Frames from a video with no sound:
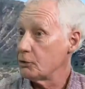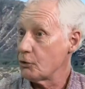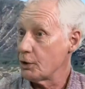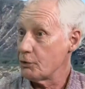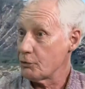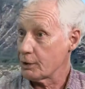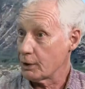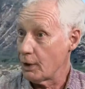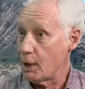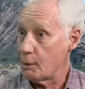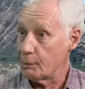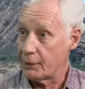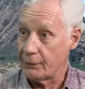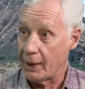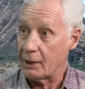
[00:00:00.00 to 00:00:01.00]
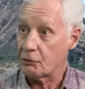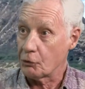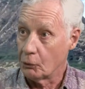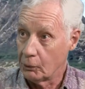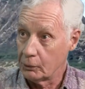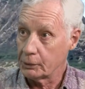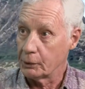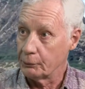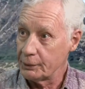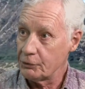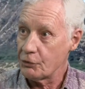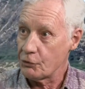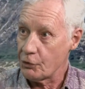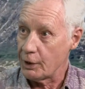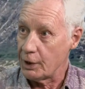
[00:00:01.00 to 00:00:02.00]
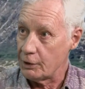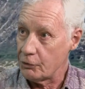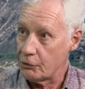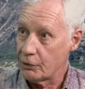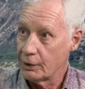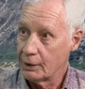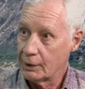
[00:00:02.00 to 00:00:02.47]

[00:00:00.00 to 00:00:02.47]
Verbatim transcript: change the climate, that's mm. all going to change